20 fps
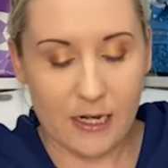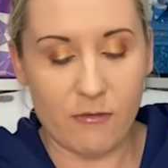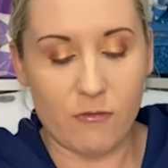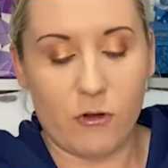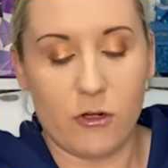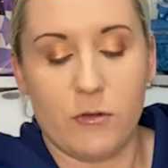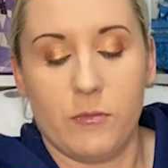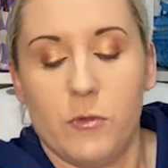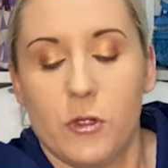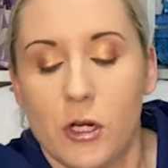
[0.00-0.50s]
Right,
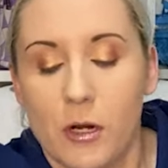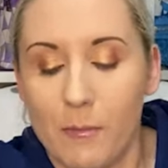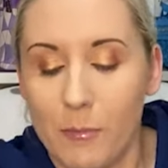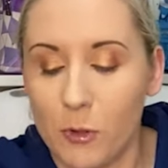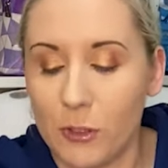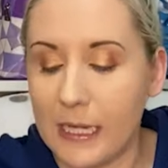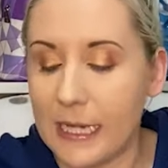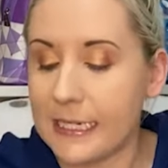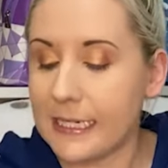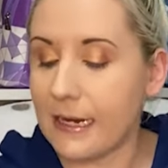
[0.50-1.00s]
I'm just going to
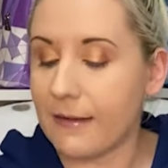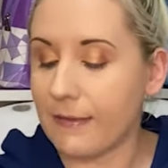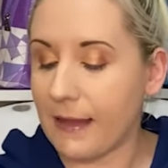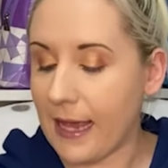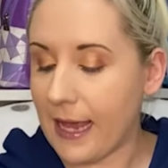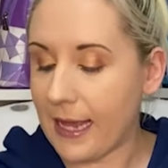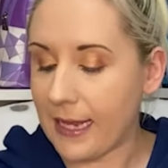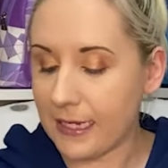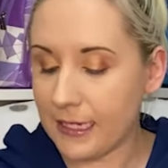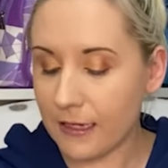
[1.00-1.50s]
bung that down
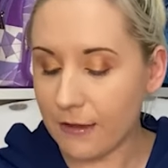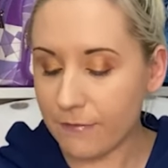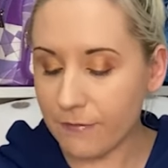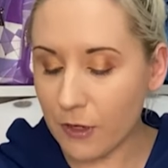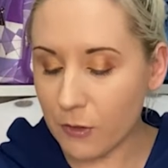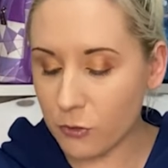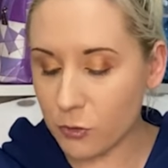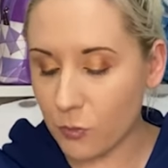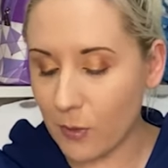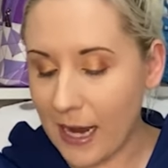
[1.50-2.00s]
there.
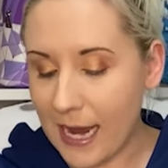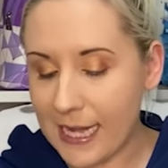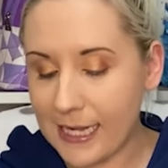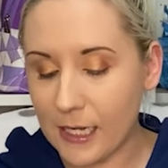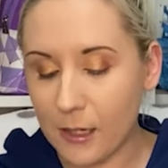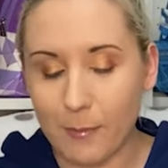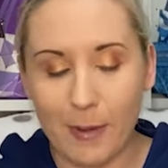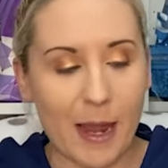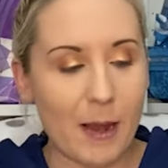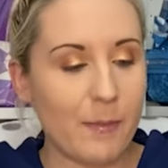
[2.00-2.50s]
Blows away a
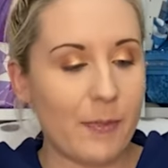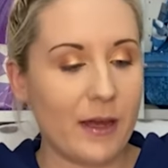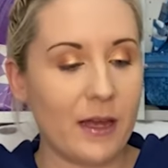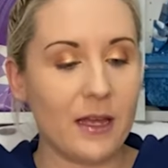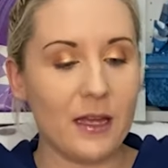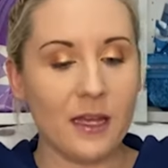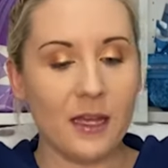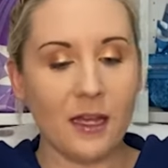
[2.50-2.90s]
little paper.